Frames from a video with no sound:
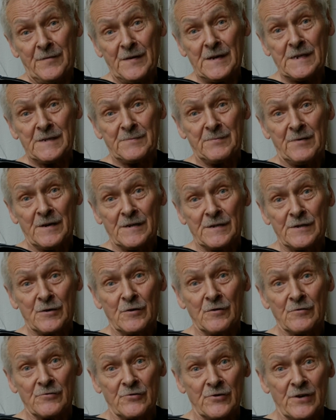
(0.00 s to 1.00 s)
fixed price
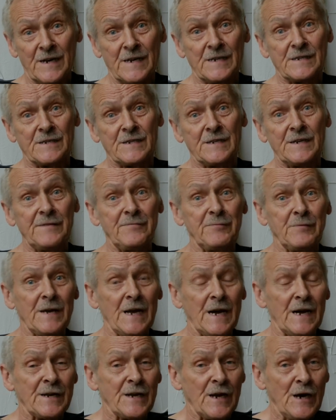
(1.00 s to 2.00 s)
contracts, and if we
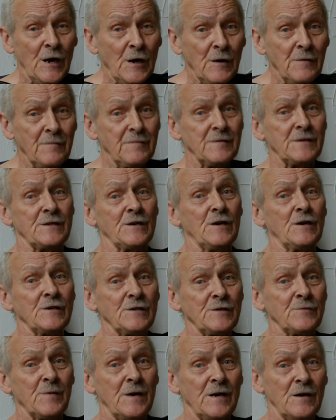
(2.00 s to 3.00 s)
had
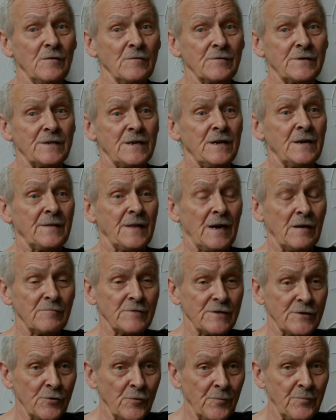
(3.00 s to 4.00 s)
oversized welds, that
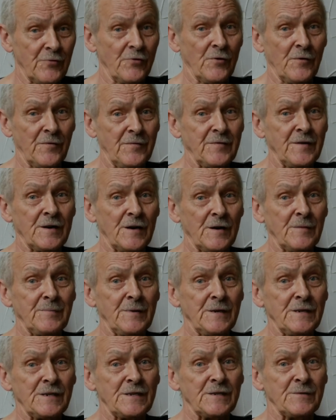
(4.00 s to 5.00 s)
was your profit up
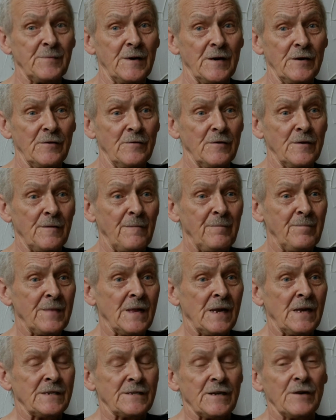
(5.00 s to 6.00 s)
in smoke.
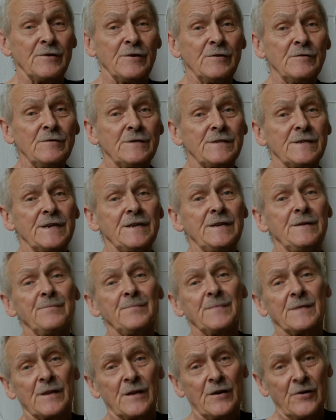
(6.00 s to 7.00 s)
So use the
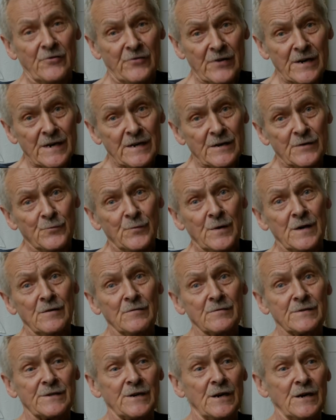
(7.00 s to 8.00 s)
correct
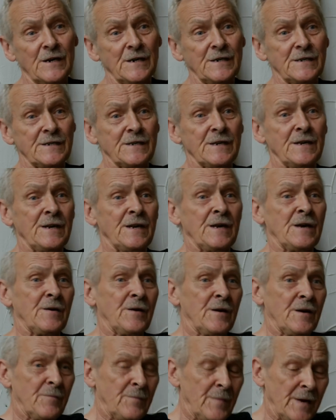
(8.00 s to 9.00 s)
weld size,
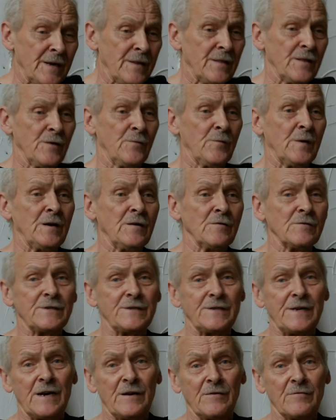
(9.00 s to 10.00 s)
make the weld
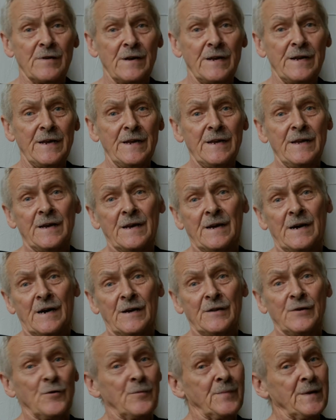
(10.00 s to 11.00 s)
soundly,
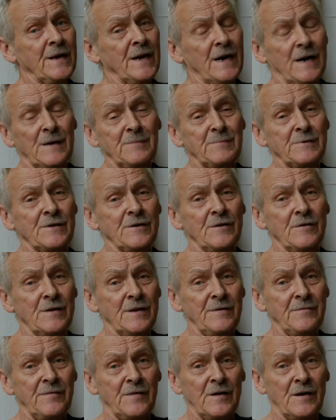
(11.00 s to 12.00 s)
and you'll be
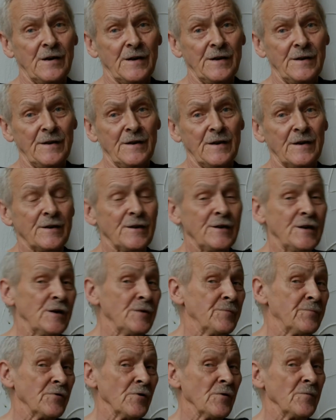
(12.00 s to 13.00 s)
absolutely fine, no
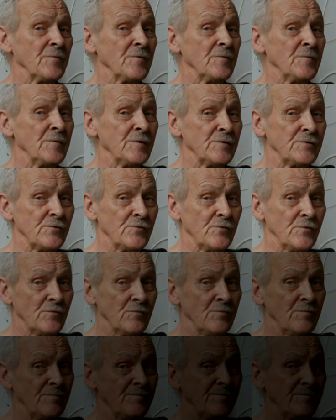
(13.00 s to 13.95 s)
problem at all.